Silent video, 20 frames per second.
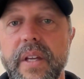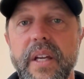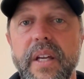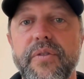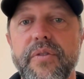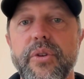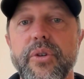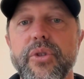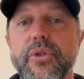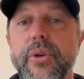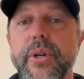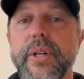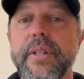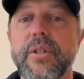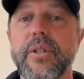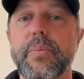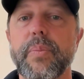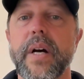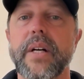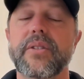If you're enjoying
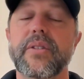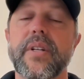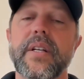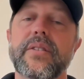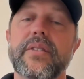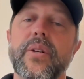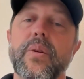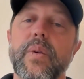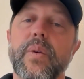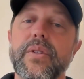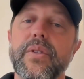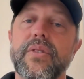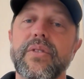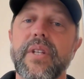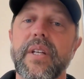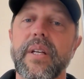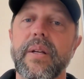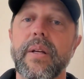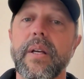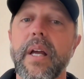this process and want to
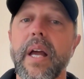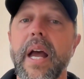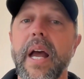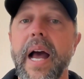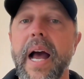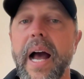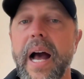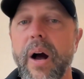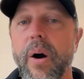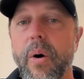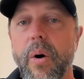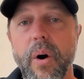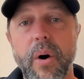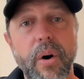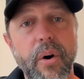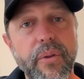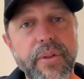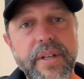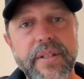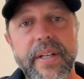see how
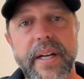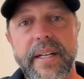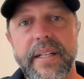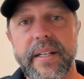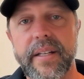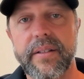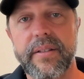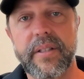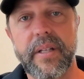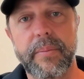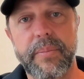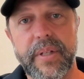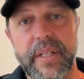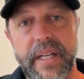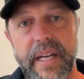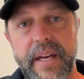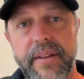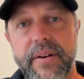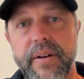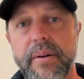all these ideas come
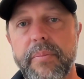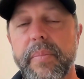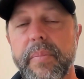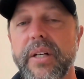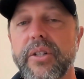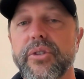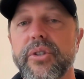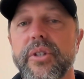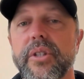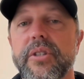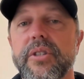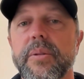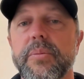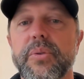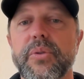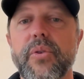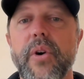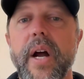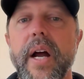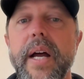together, make sure to
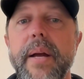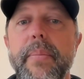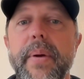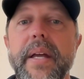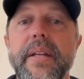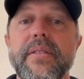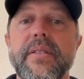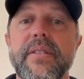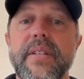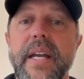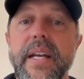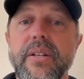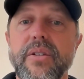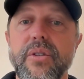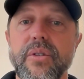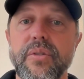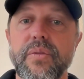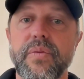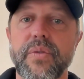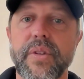subscribe and stay
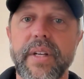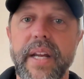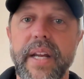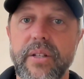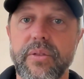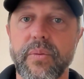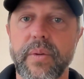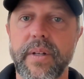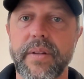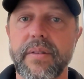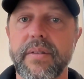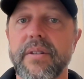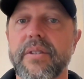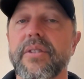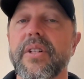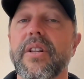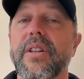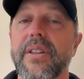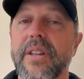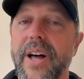tuned for the next one.
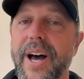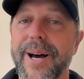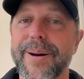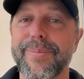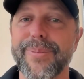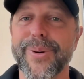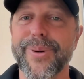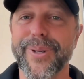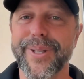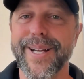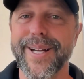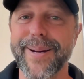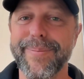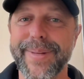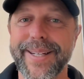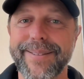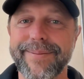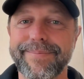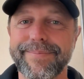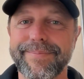There's a lot more coming.